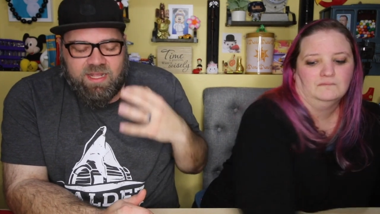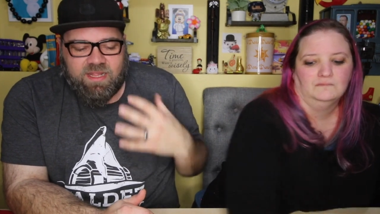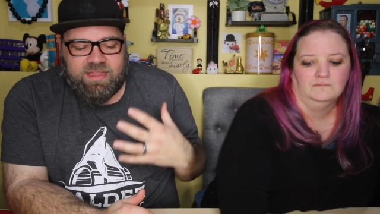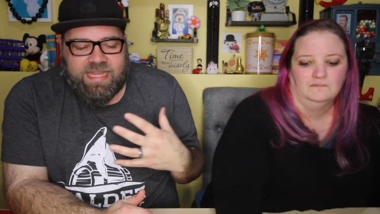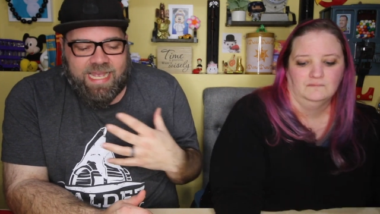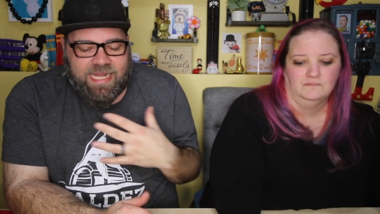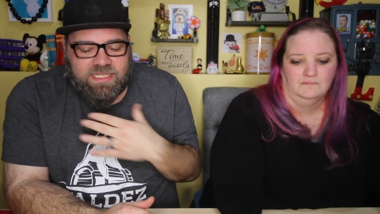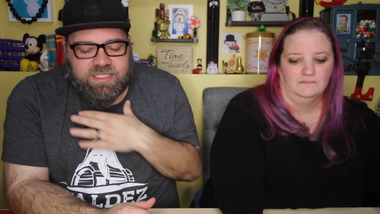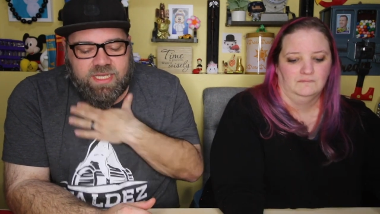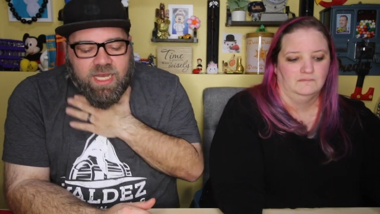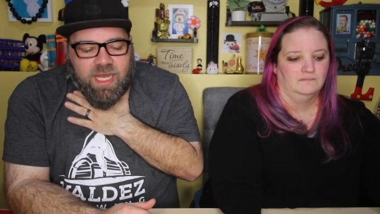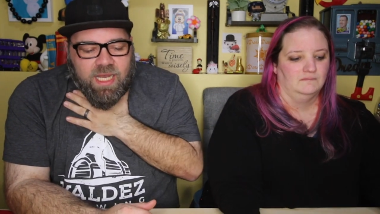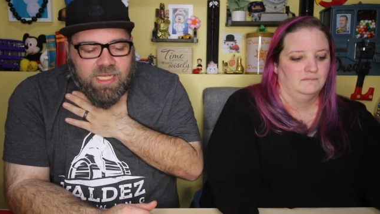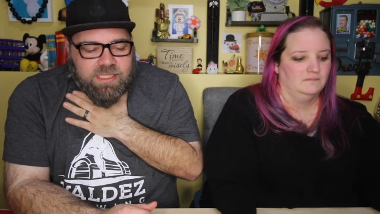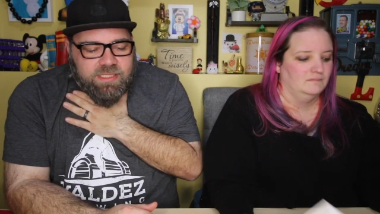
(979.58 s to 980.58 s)
Speaker 1: that to
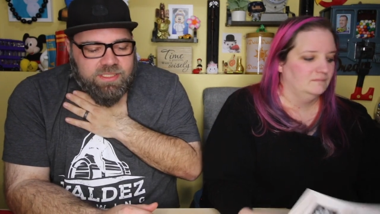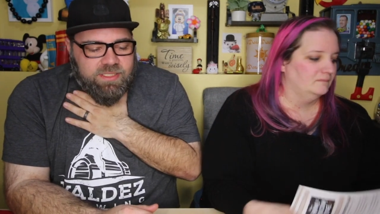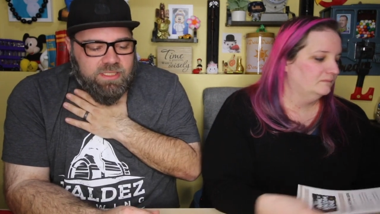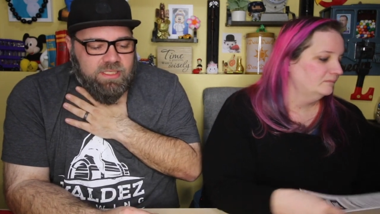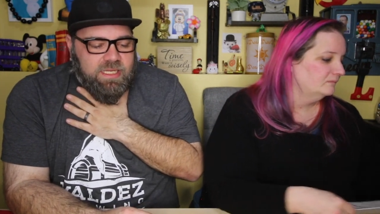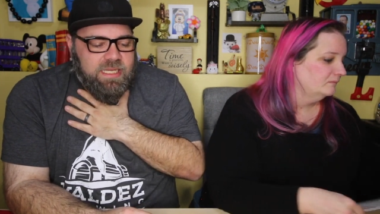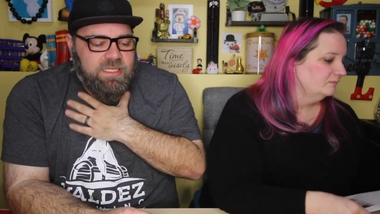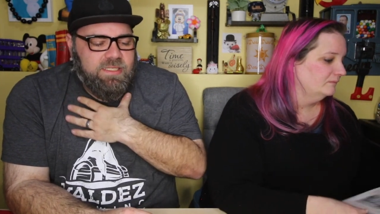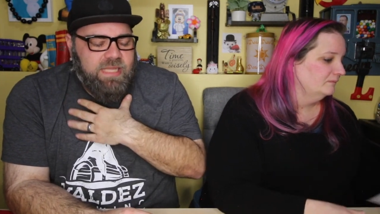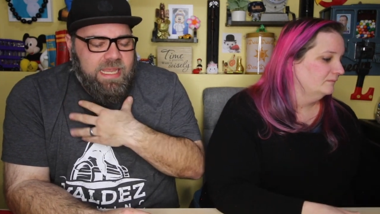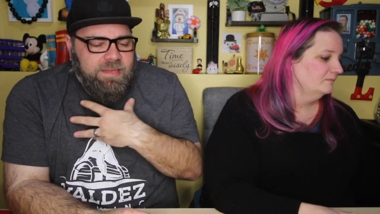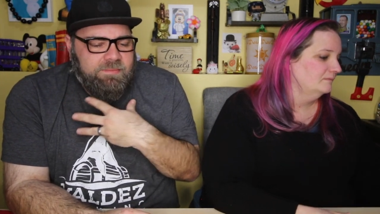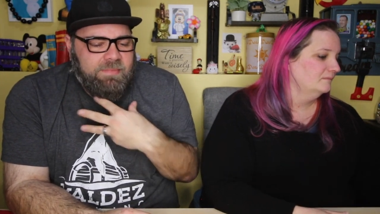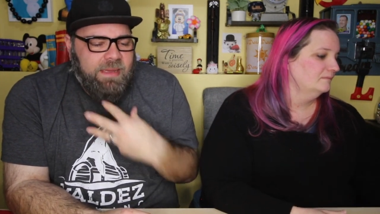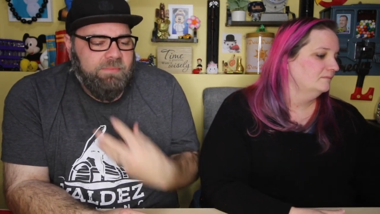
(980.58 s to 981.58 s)
us is
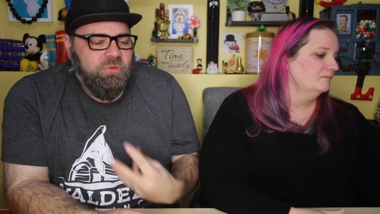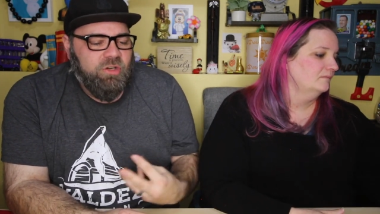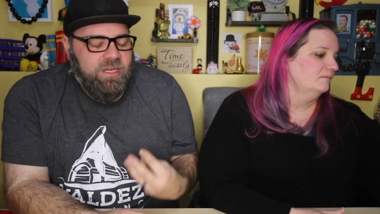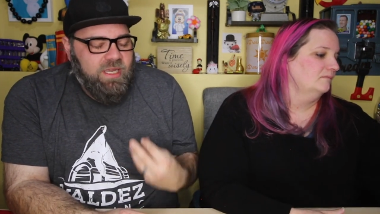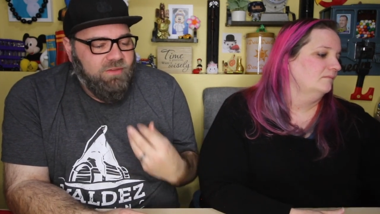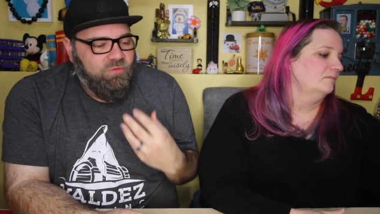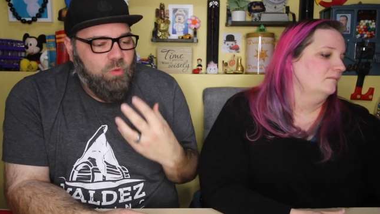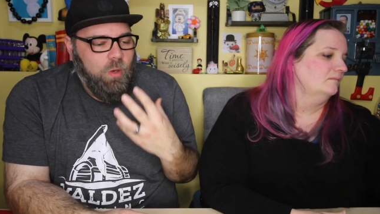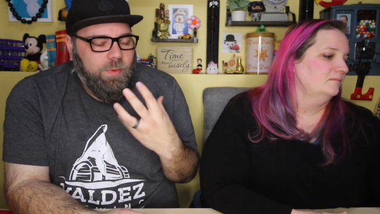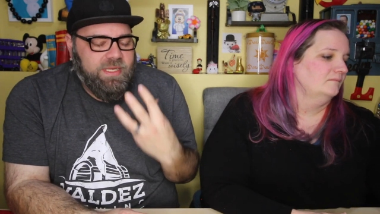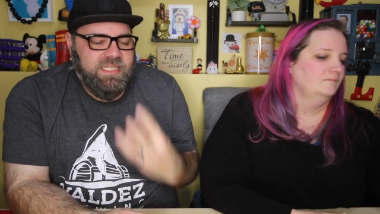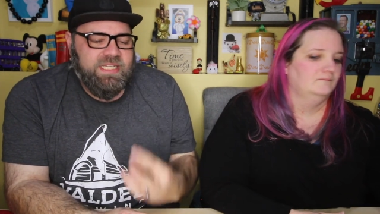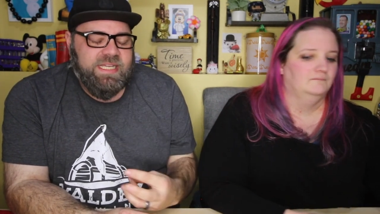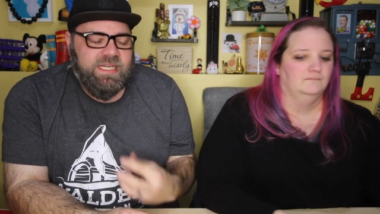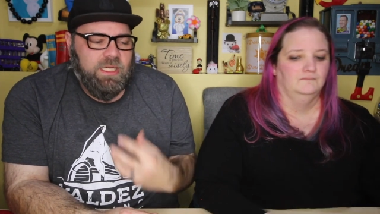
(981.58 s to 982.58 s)
a memory of what we
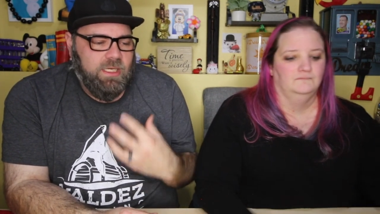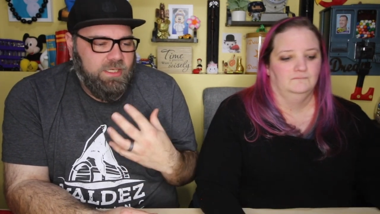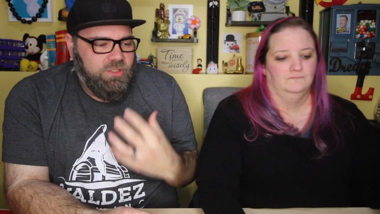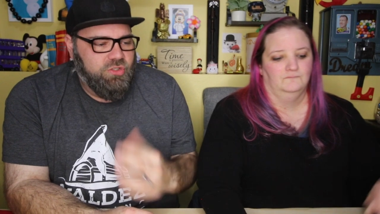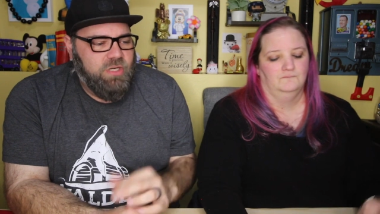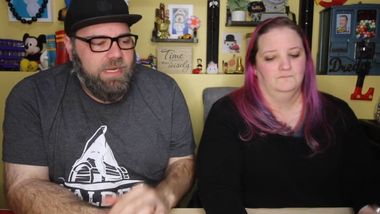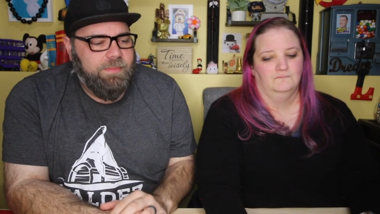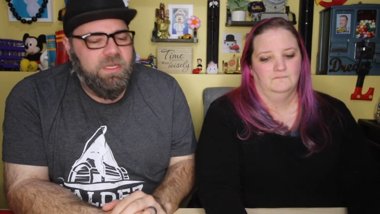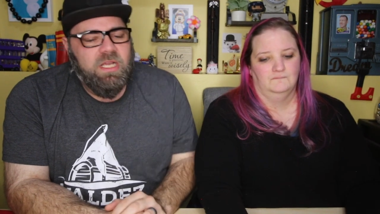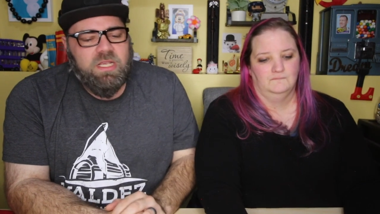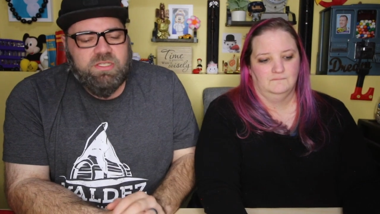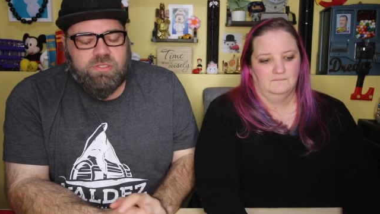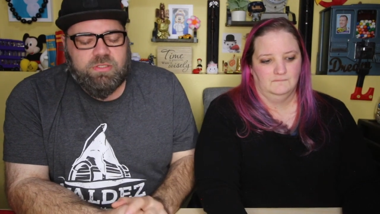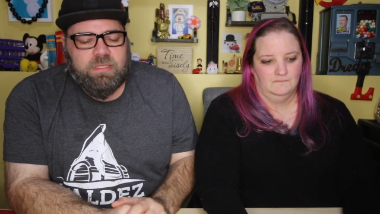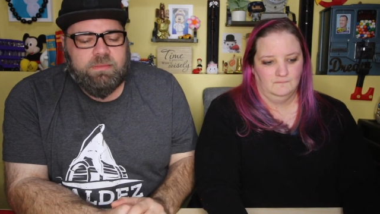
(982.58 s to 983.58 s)
did on a trip.
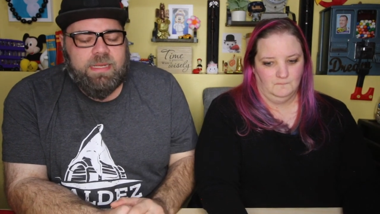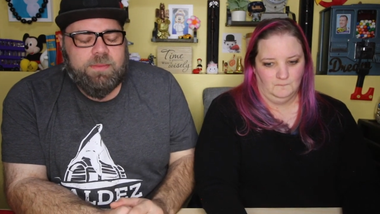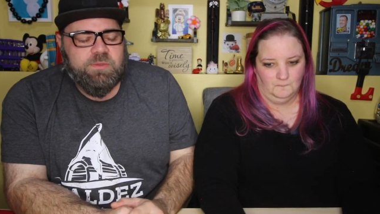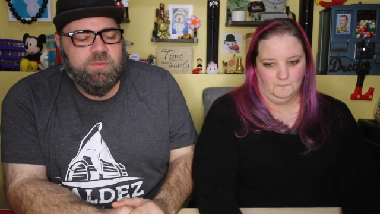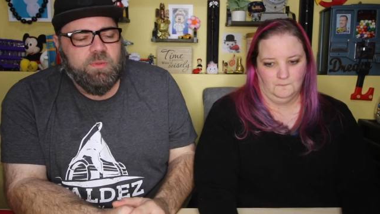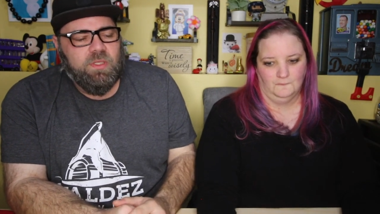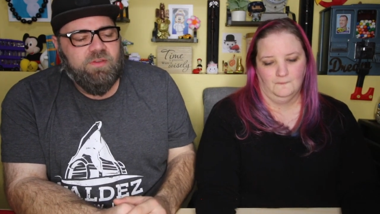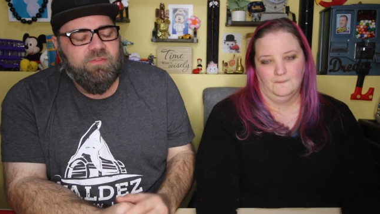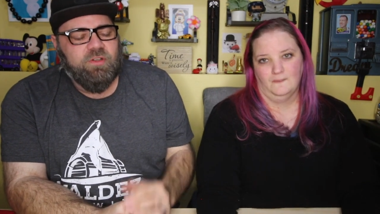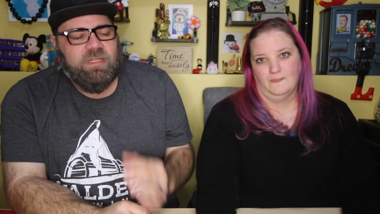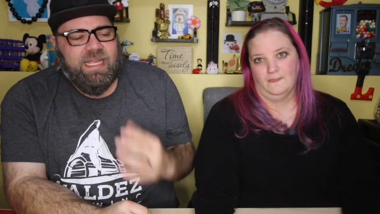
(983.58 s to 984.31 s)
So sometimes we'll look for